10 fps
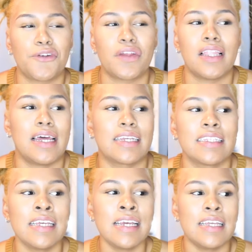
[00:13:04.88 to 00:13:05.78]
I really like.
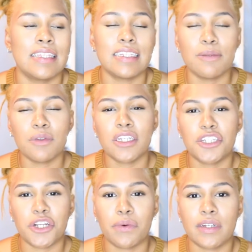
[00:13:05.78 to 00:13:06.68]
The deep
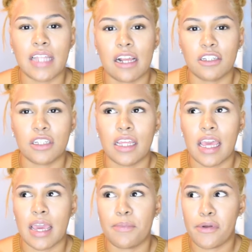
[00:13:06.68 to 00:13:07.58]
conditioner was actually
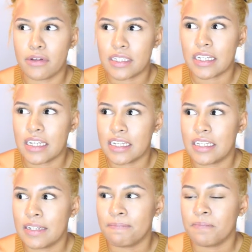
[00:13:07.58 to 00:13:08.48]
a protein
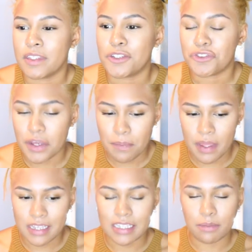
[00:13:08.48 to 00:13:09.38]

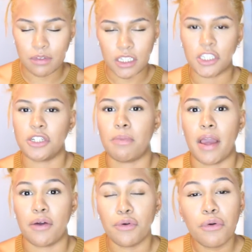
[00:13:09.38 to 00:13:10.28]
treatment deep conditioner
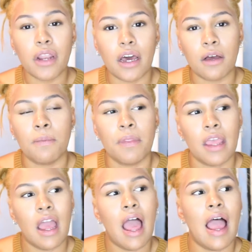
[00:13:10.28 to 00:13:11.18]
by Una,
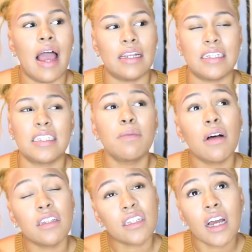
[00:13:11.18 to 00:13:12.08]
and it
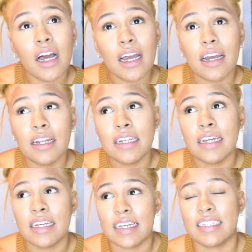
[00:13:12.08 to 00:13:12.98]
smells good,
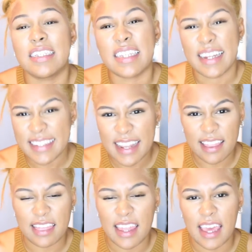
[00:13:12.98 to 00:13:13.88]
it's nice
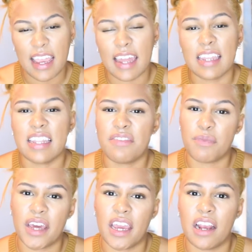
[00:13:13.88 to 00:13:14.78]
and thick, and it left
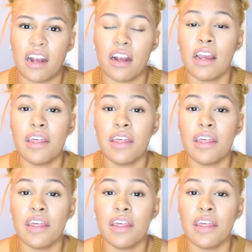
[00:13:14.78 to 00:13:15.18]
my hair